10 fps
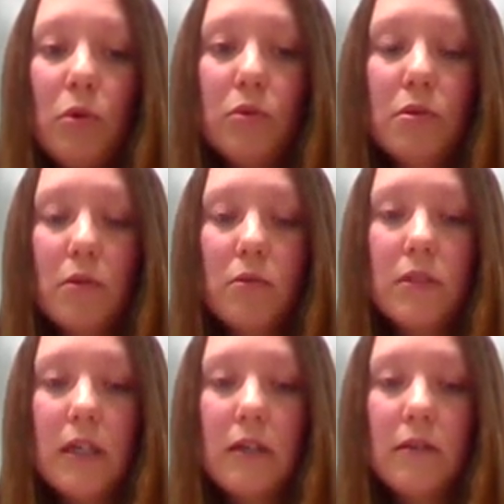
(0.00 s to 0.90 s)
Paul scrolls
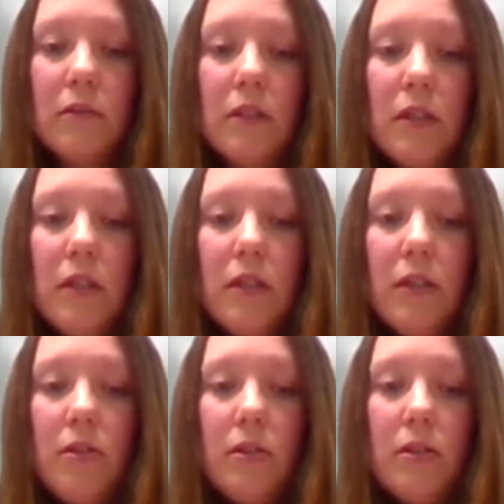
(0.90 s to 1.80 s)
down,
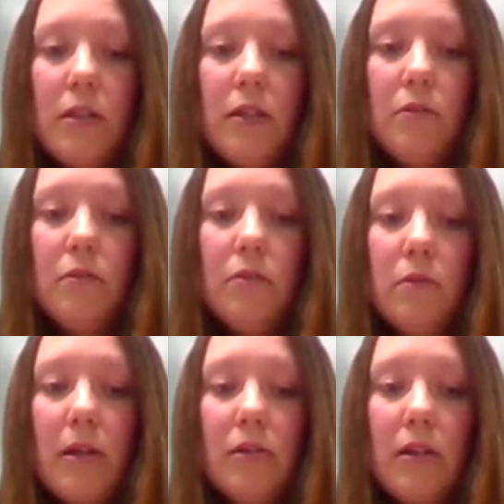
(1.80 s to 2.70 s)
you can see all
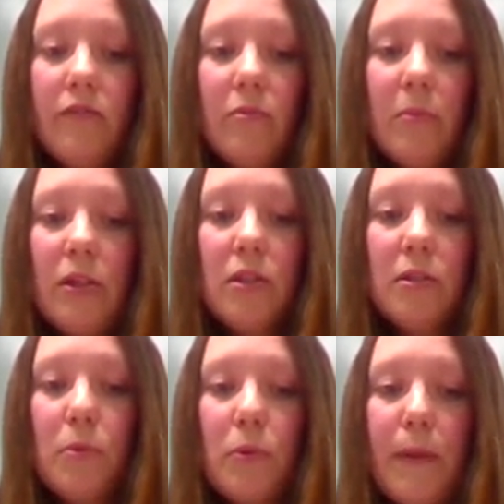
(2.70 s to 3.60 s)
the manual information
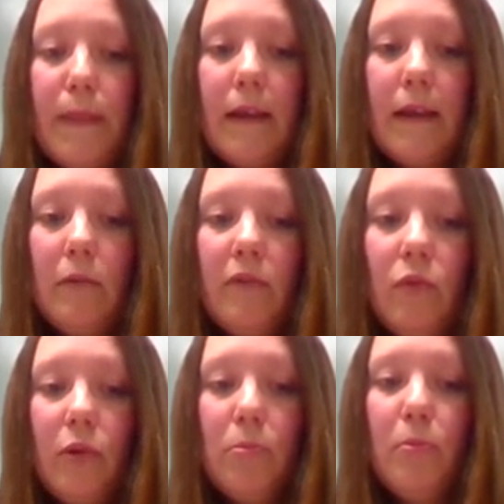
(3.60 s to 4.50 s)
that's put in there with
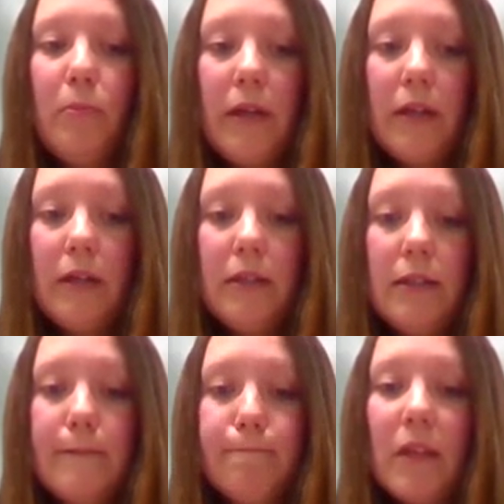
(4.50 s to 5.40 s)
all the PubMed
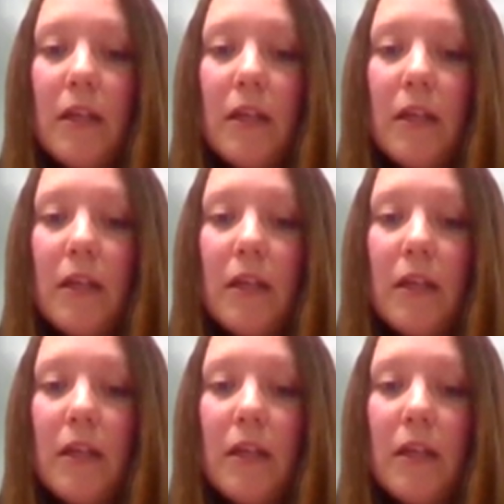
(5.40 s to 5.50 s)
IDs.